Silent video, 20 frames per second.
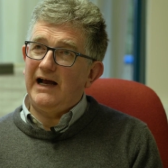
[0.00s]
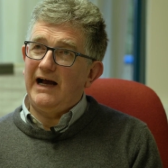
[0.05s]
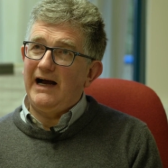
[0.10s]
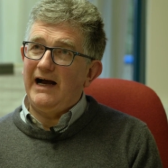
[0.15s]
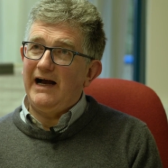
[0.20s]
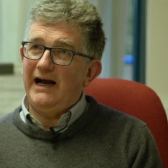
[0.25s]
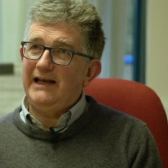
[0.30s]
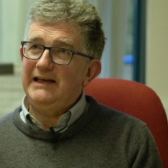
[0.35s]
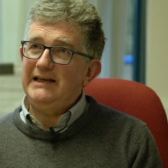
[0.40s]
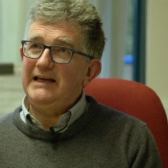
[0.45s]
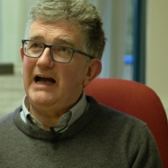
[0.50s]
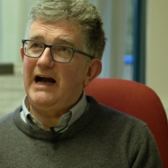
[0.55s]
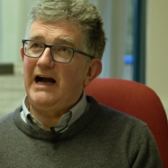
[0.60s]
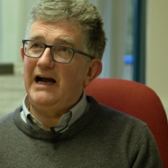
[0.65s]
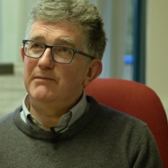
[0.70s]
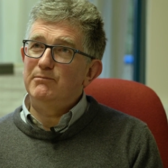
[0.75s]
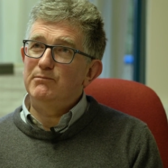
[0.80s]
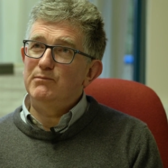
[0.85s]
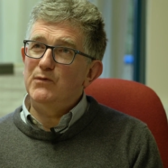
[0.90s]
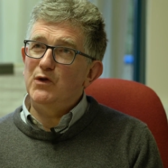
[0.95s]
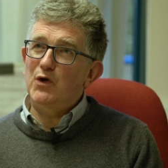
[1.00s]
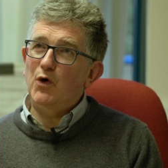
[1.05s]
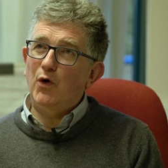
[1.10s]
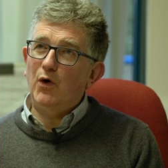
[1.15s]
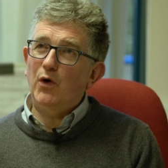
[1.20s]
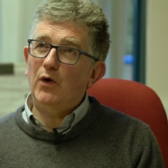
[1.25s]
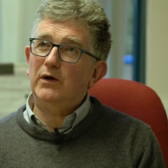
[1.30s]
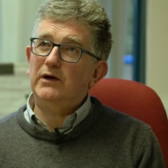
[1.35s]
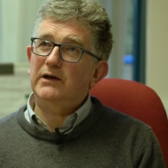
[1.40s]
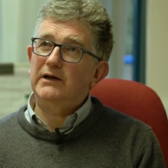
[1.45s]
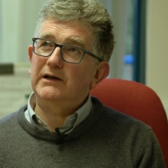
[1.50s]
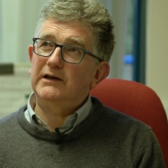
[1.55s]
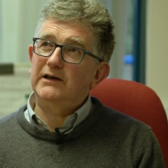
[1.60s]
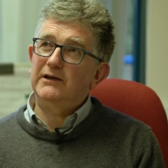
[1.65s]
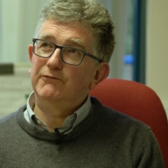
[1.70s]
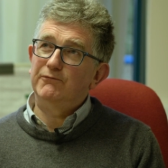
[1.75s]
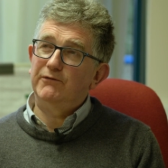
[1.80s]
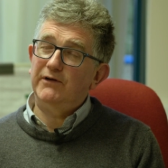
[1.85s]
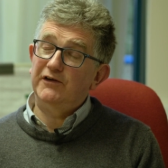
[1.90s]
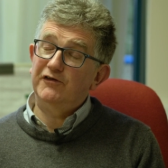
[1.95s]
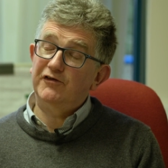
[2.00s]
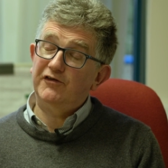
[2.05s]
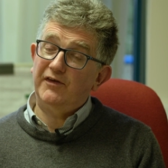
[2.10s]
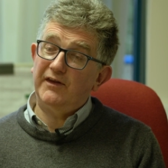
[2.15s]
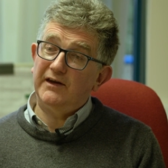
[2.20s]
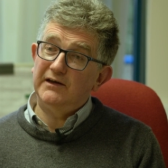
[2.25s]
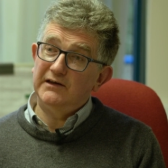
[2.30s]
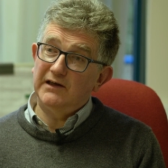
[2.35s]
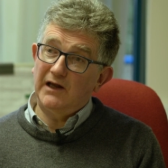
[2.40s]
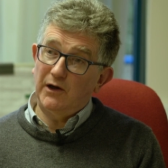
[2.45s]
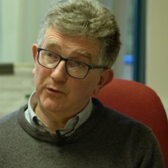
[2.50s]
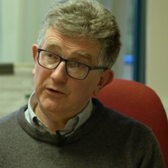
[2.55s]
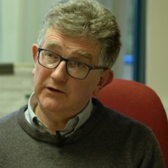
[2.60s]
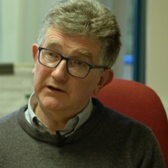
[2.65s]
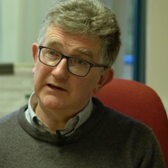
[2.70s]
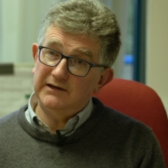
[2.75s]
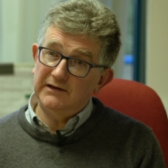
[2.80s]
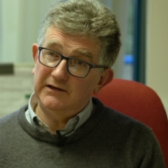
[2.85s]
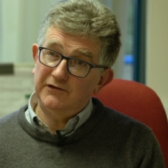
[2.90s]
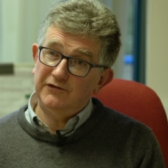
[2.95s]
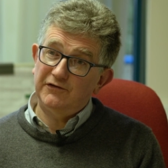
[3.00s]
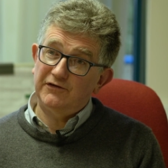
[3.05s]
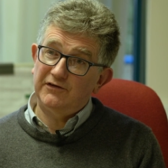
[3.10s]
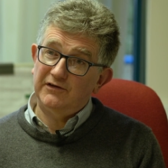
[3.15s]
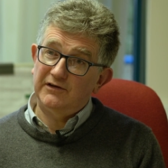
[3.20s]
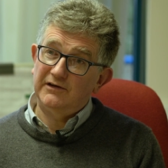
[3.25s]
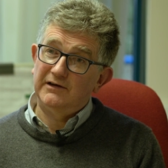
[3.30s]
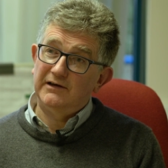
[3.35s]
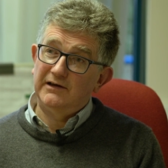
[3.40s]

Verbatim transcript: I, I'm not convinced that nowadays